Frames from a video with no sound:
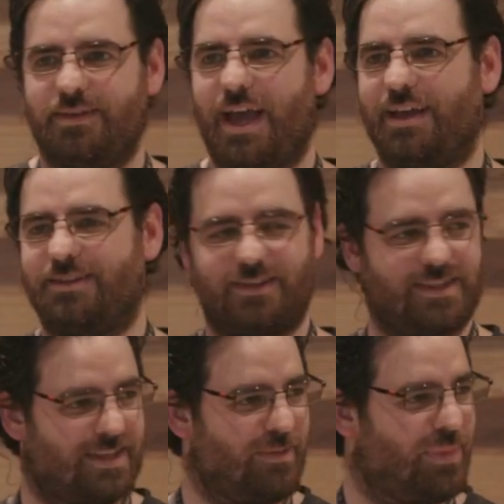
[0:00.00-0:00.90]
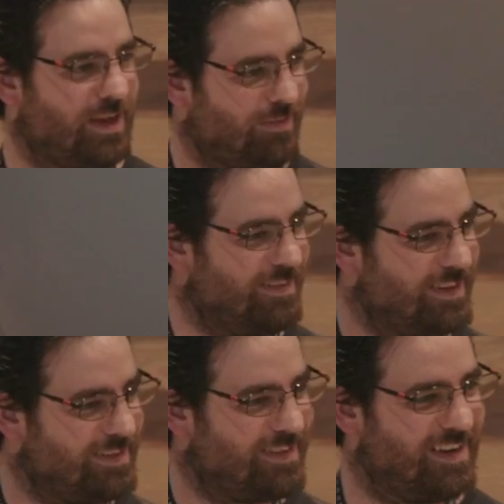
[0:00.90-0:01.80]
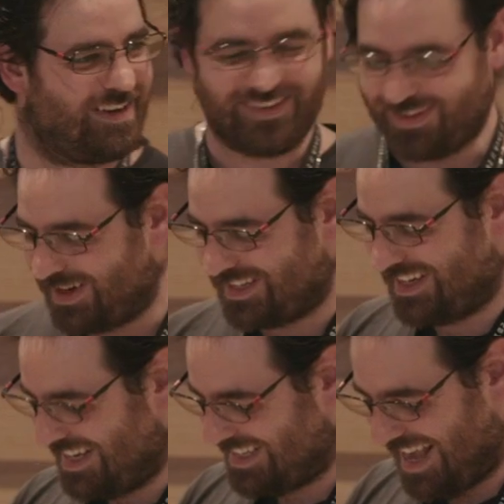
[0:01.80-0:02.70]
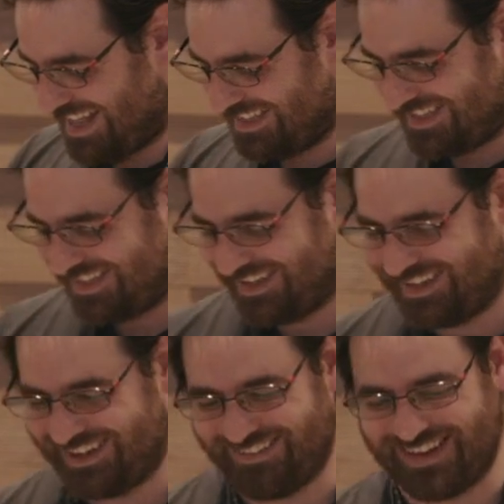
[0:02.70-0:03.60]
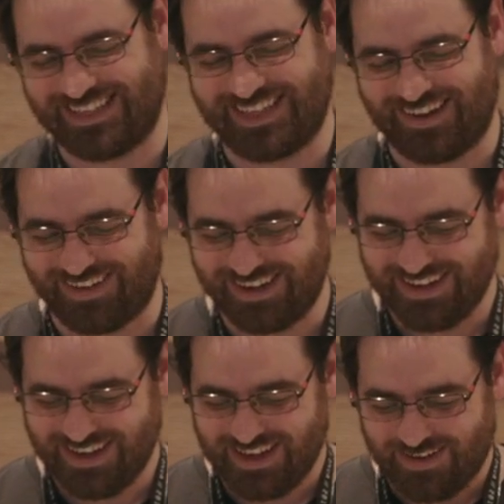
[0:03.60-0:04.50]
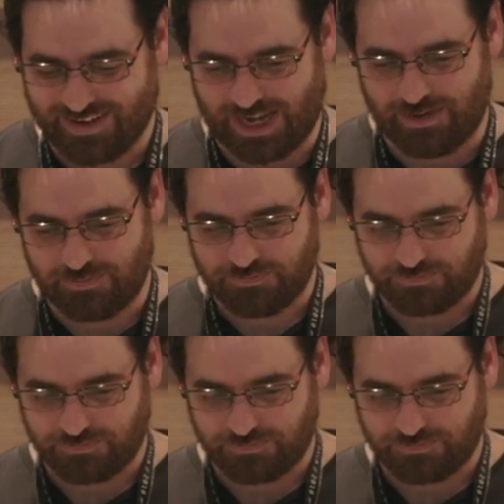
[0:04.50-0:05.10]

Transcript: Yeah, it's not the same thing, right? That's, there was less hands raising that one. Okay.